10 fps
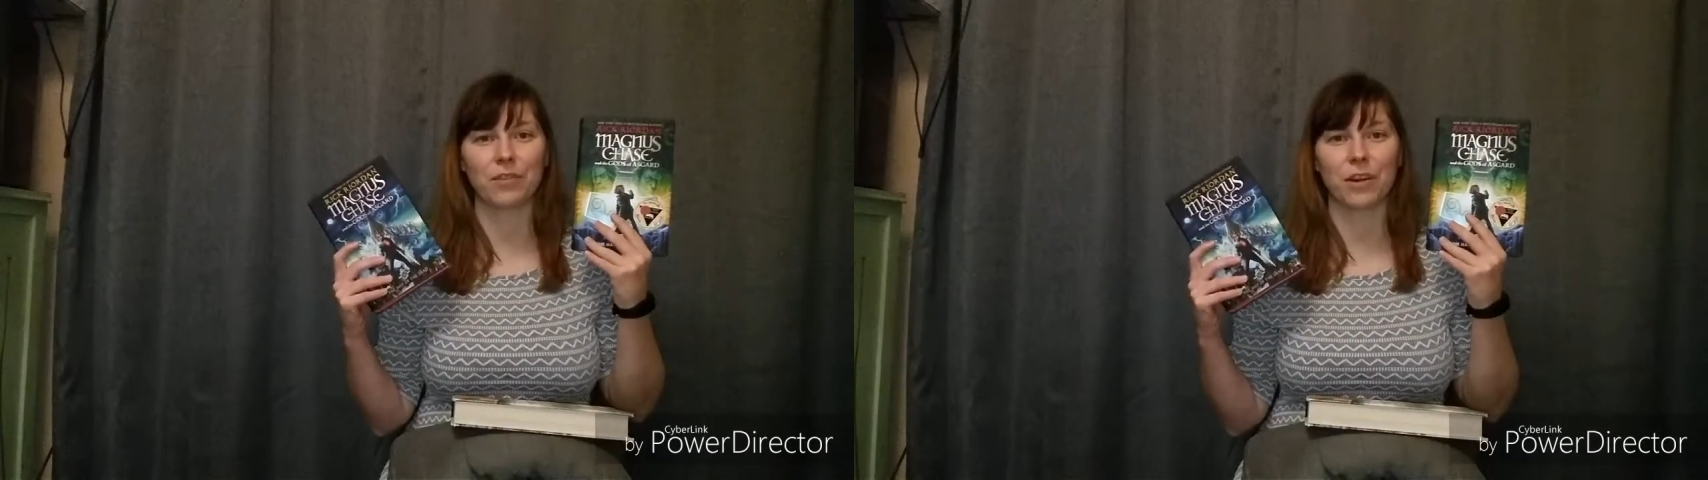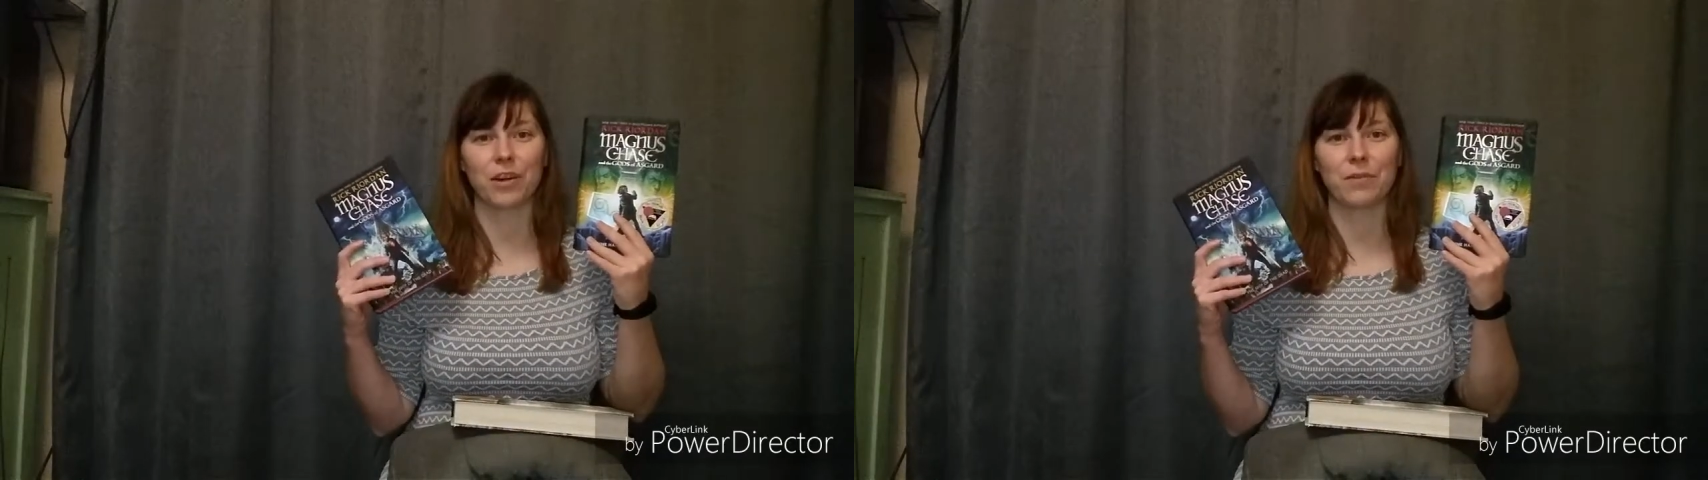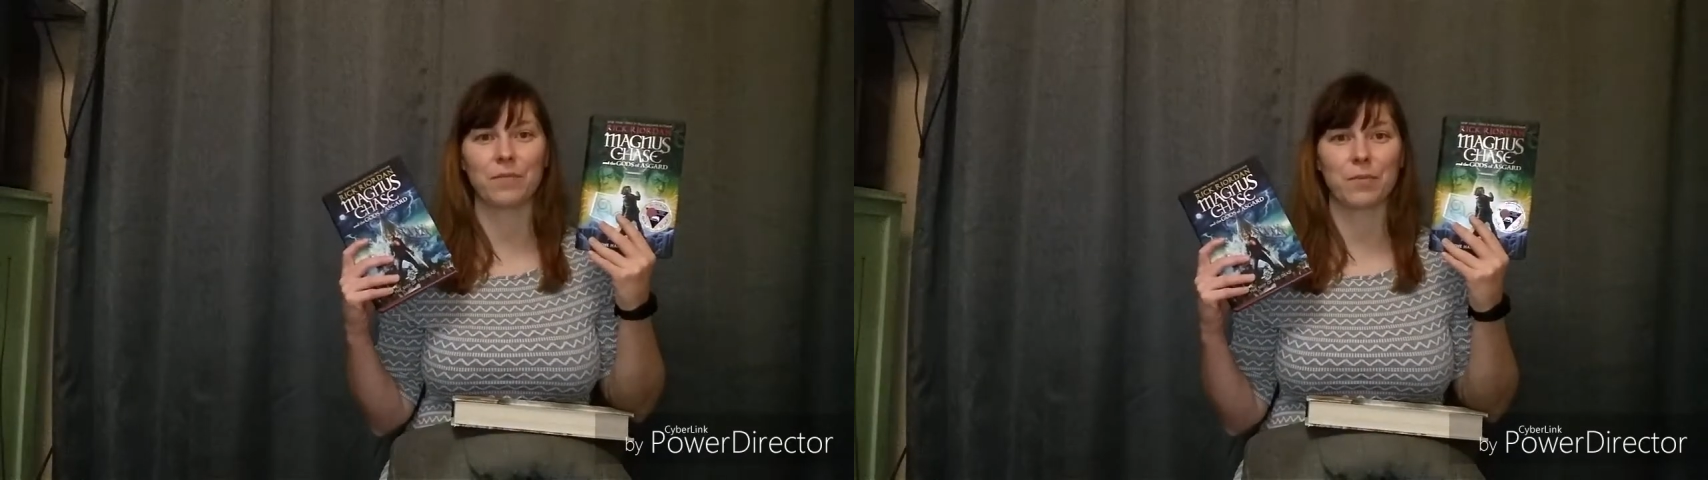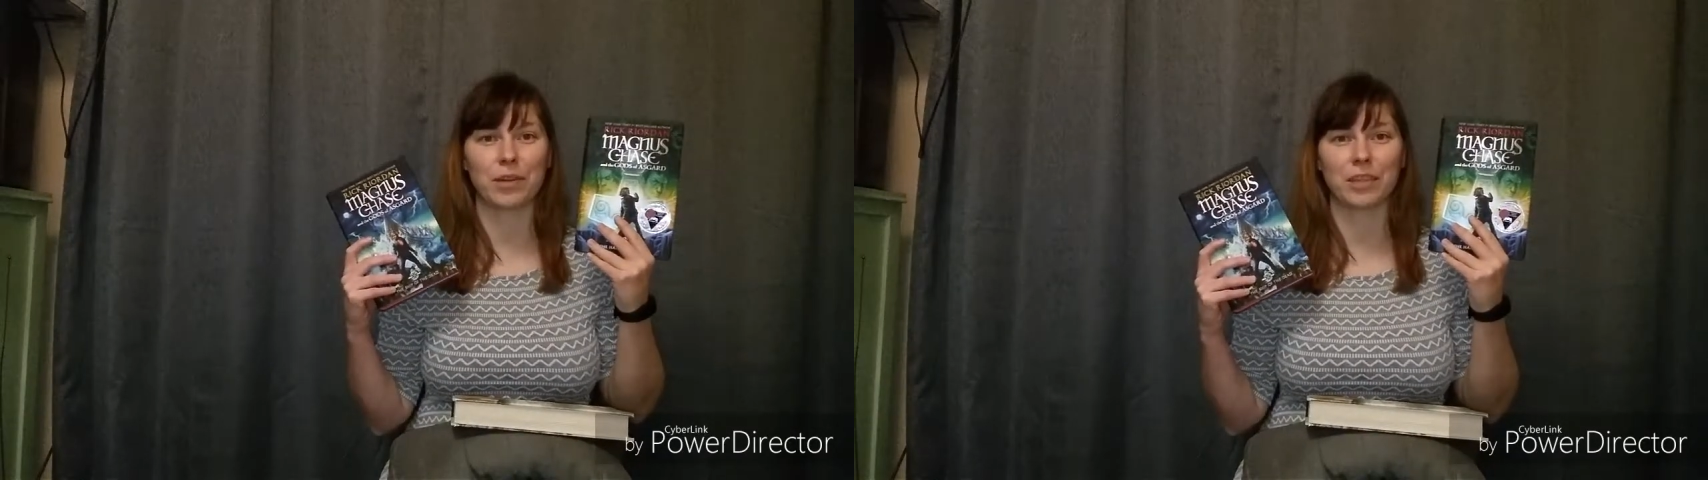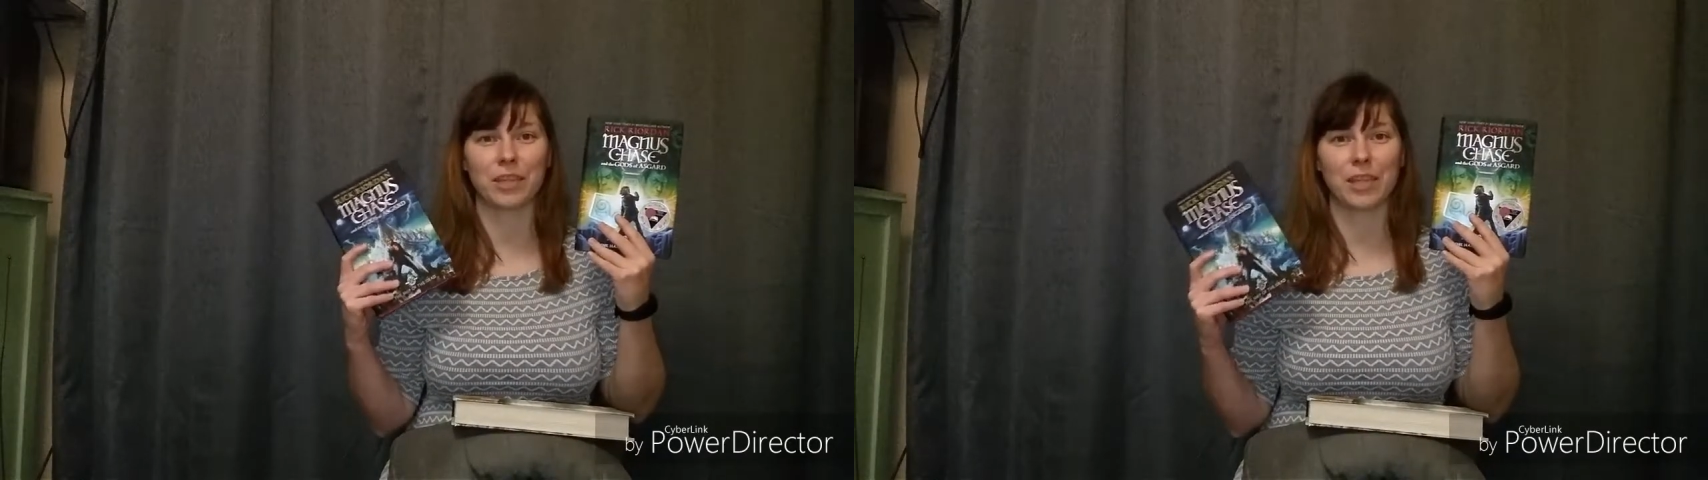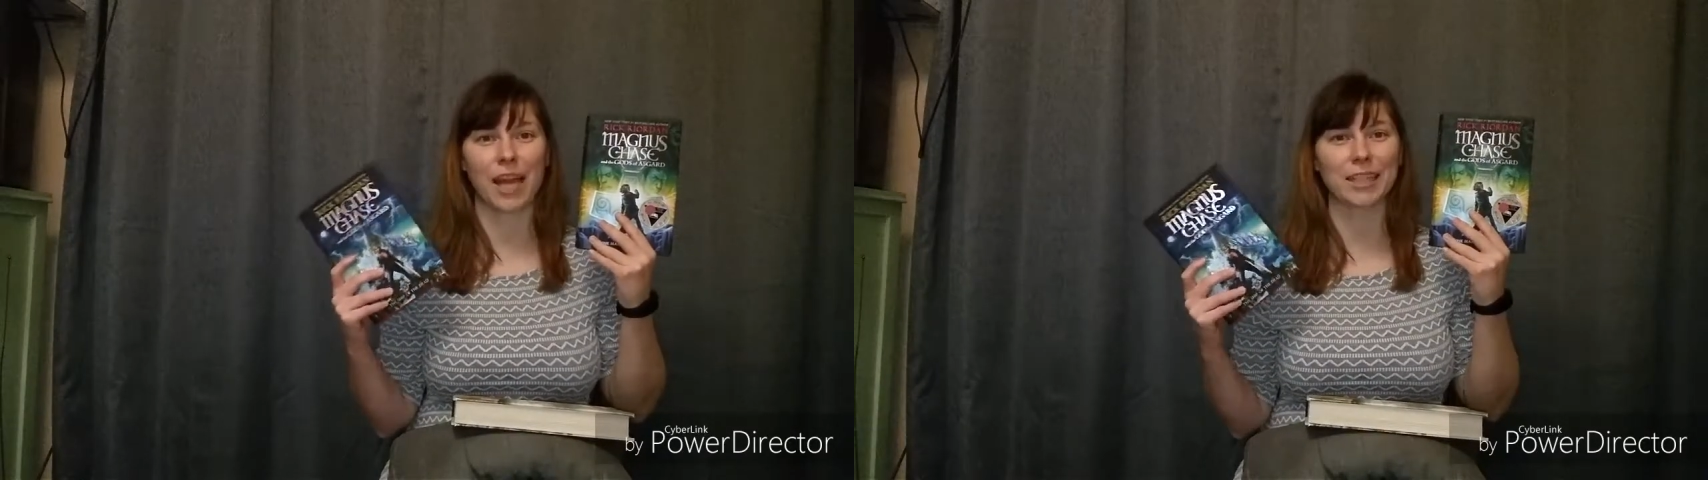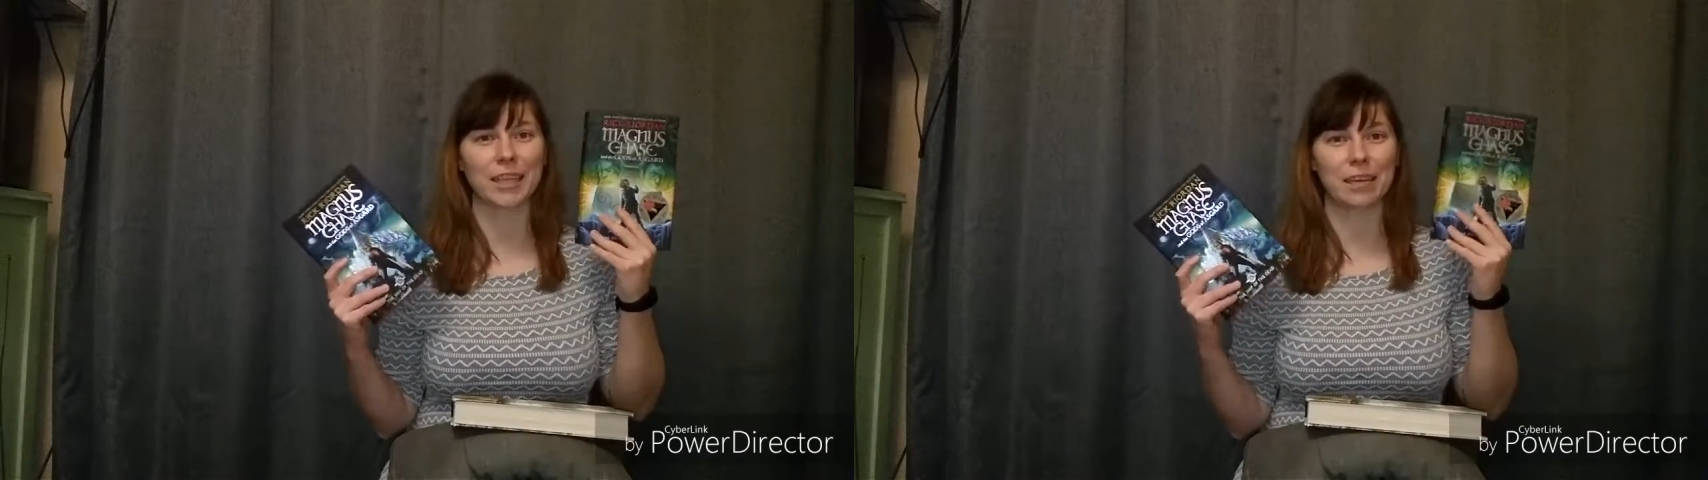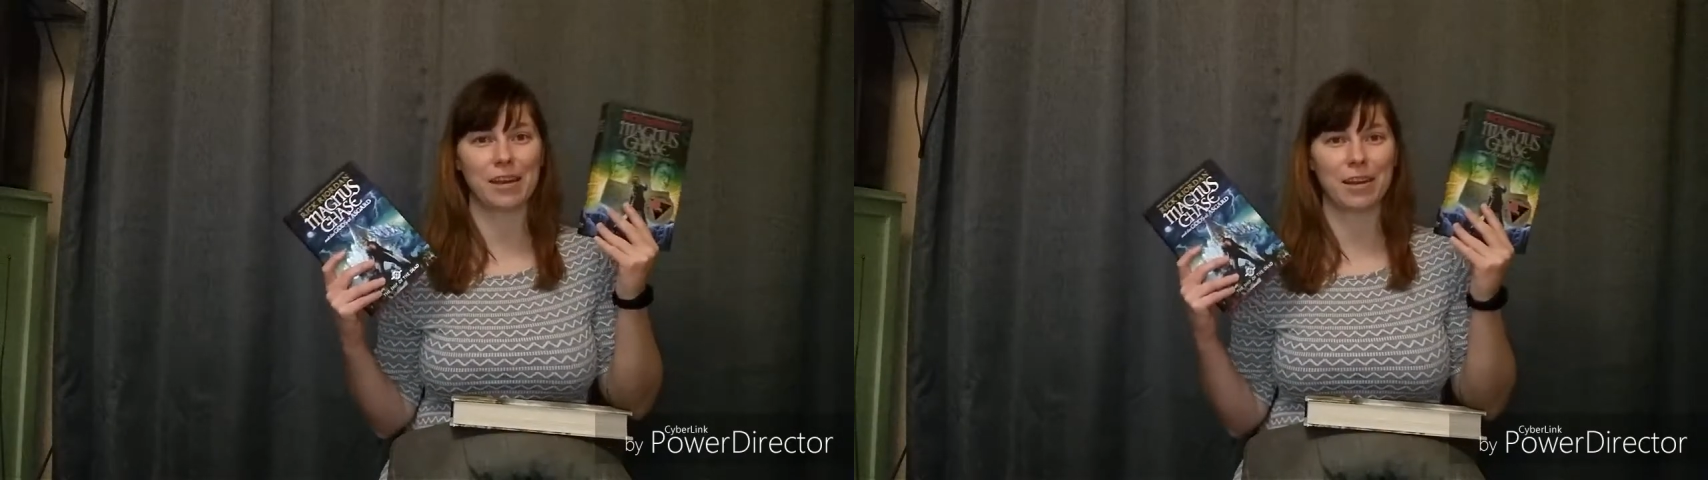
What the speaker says: from the Percy Jackson and